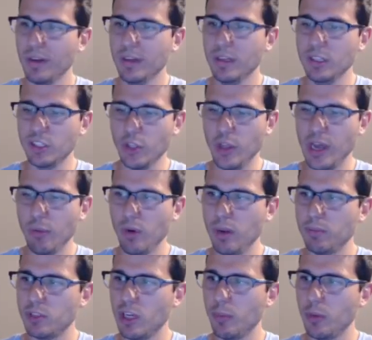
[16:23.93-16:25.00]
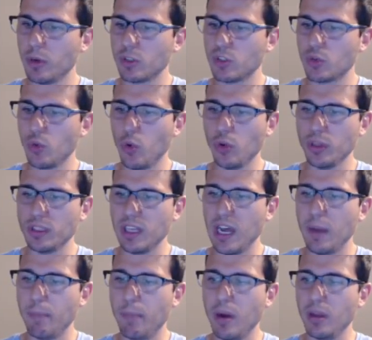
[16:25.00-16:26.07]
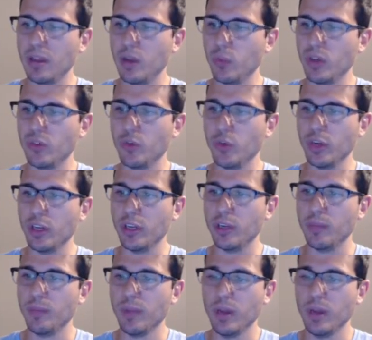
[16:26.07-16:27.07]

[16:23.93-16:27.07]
So that wraps up our scroll to top button that we created.